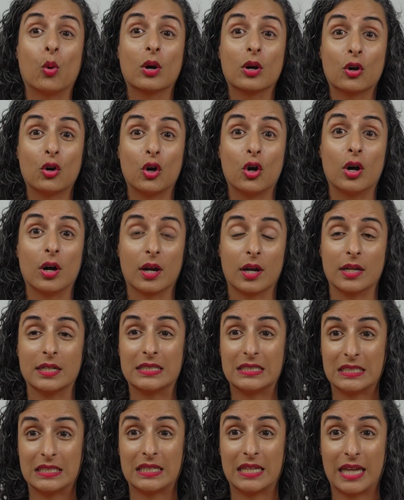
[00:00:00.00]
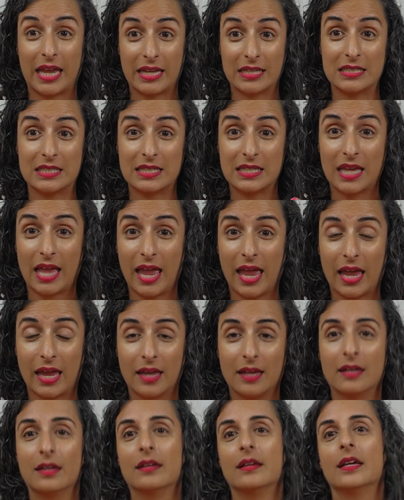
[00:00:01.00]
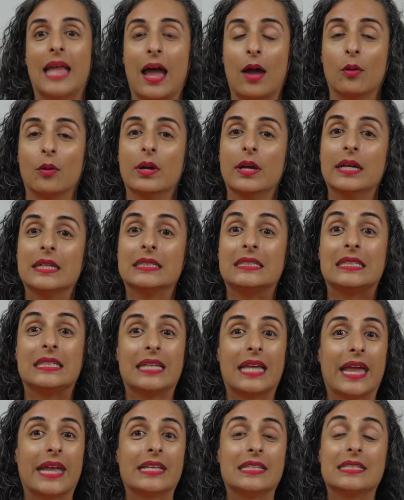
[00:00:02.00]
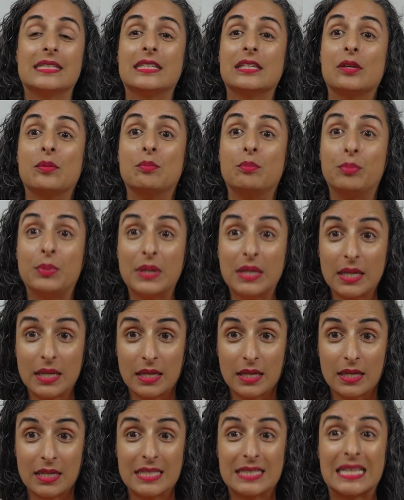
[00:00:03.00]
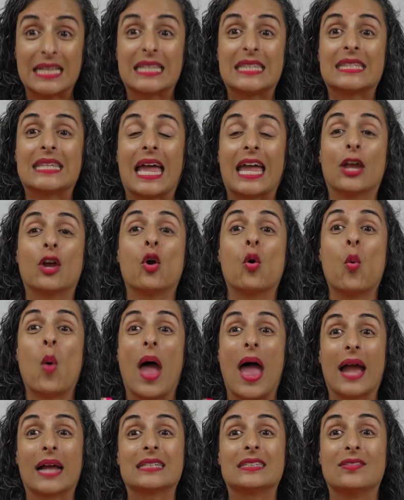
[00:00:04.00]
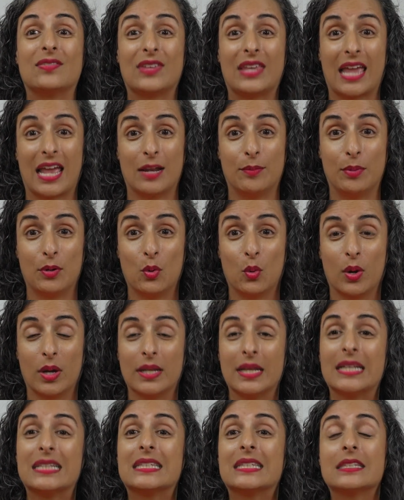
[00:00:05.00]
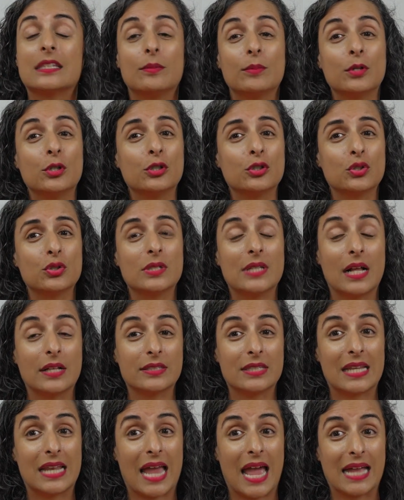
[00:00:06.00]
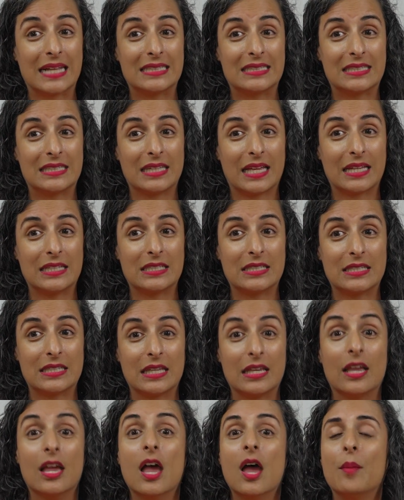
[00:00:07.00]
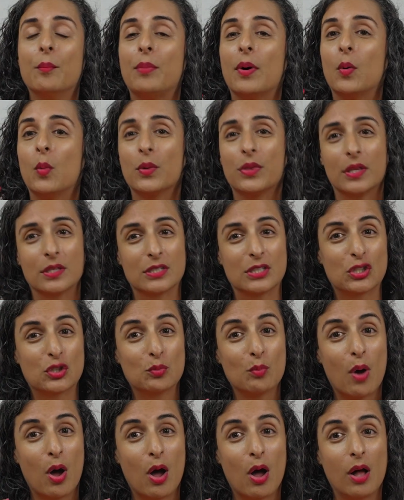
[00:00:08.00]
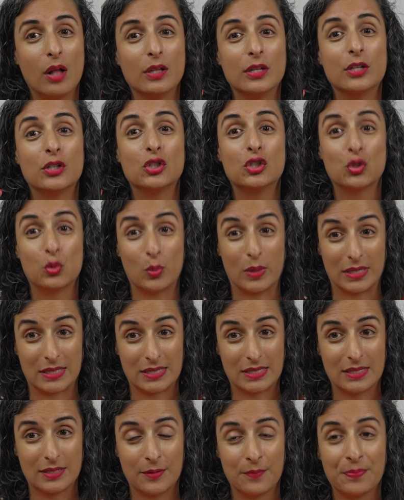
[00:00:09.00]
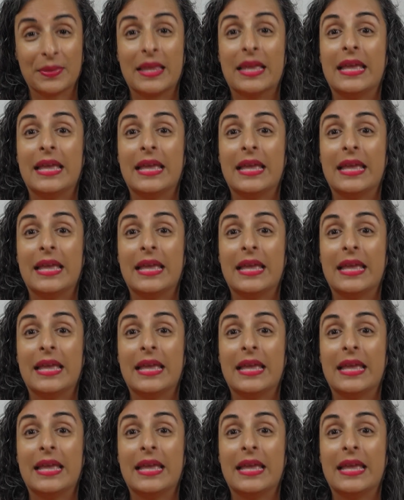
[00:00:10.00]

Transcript: or cook T H C A. Now, T H C B is a psychoactive cannabinoid. It's similar to Delta nine T H C, but with a small twist.